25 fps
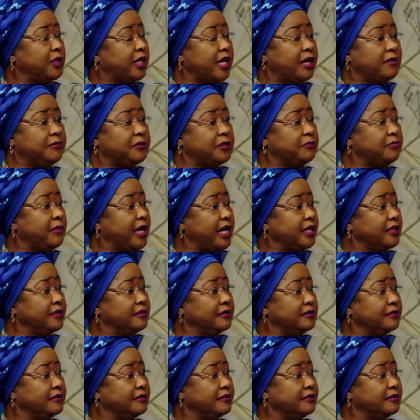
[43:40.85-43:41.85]
to come to
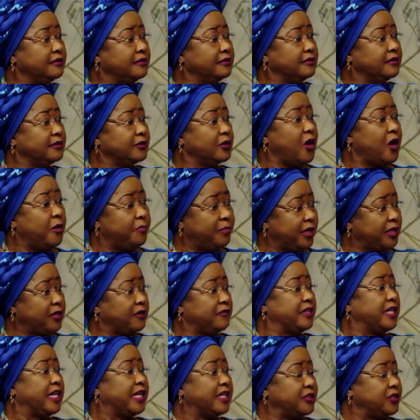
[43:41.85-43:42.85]
our
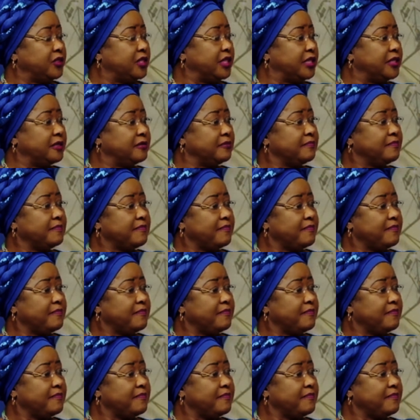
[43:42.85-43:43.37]
part of the country.